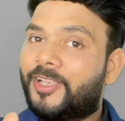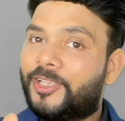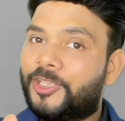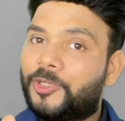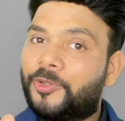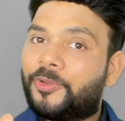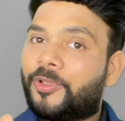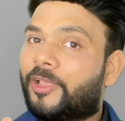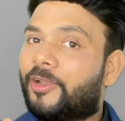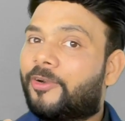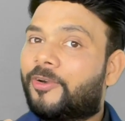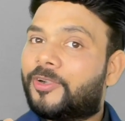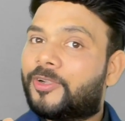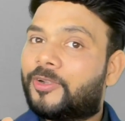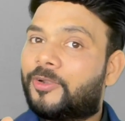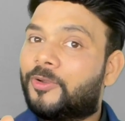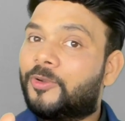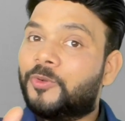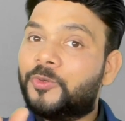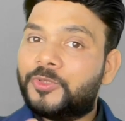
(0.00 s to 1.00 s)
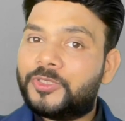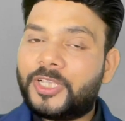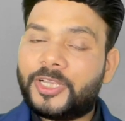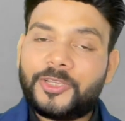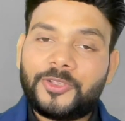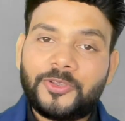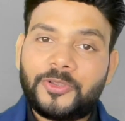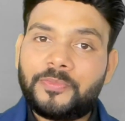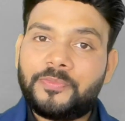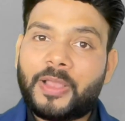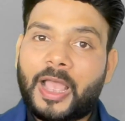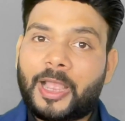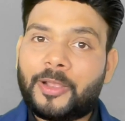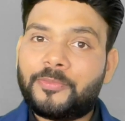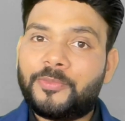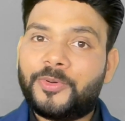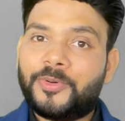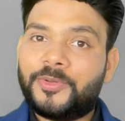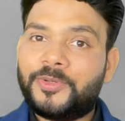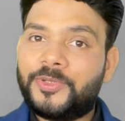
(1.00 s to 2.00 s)
you cannot loosen your
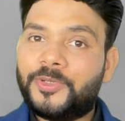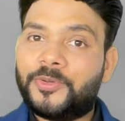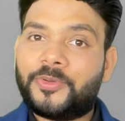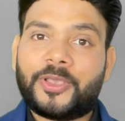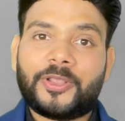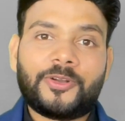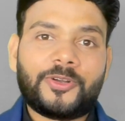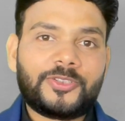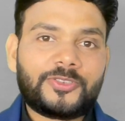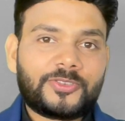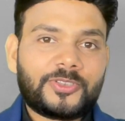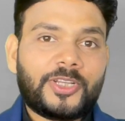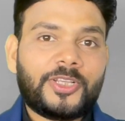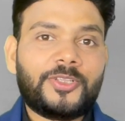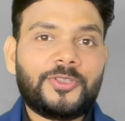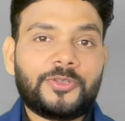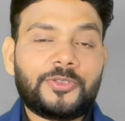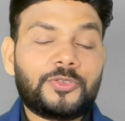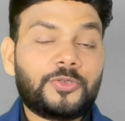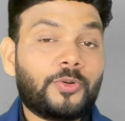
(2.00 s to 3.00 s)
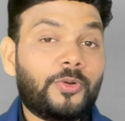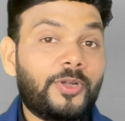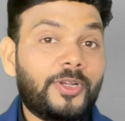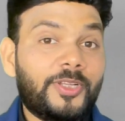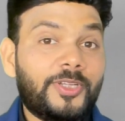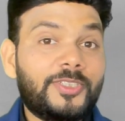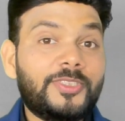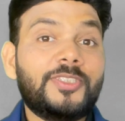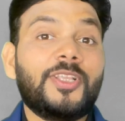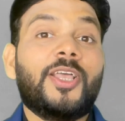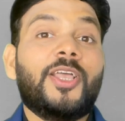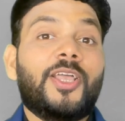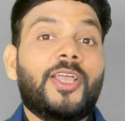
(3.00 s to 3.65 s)
backbone, you cannot shrink your shoulders.